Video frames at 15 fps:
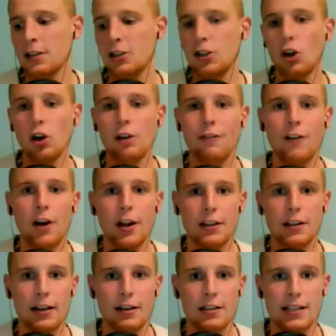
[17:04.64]
nullifying
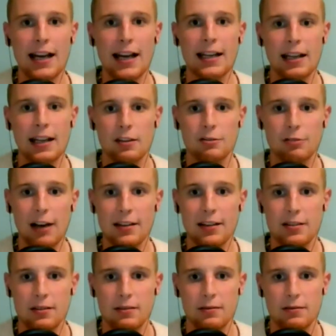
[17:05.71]
their attacking threat
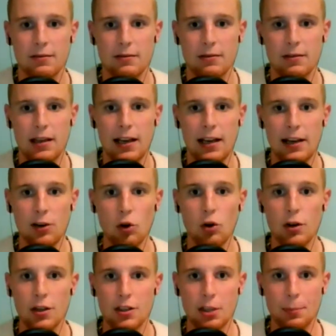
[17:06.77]
in
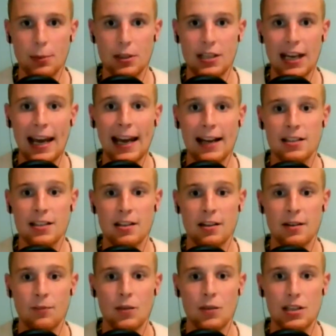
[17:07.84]
order to protect
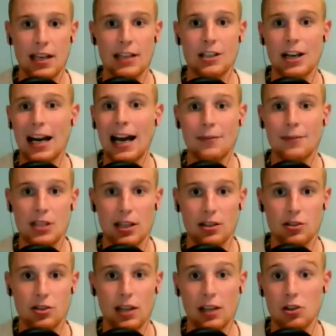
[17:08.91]
centre halves
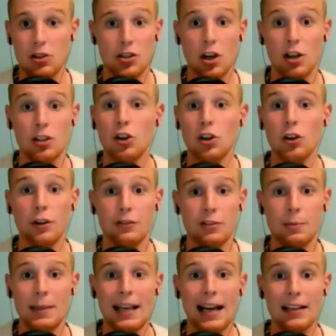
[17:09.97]
that just aren't good enough to
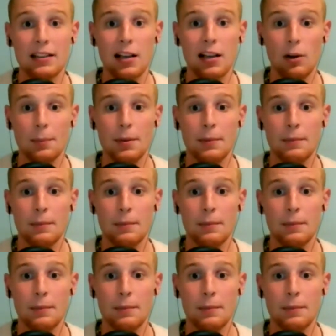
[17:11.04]
be at the club.